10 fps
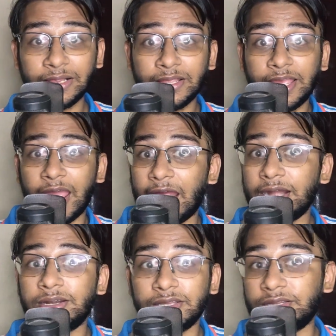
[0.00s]
And
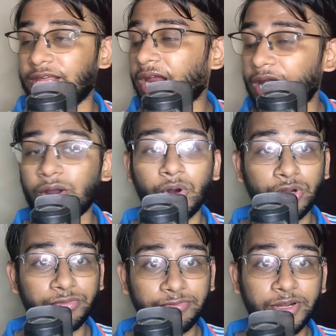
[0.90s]
there are a lot of
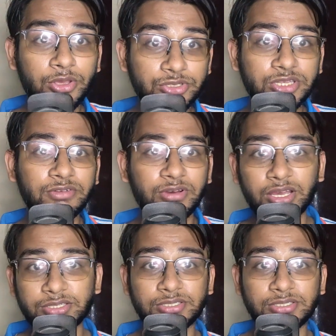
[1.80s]
videos in the works.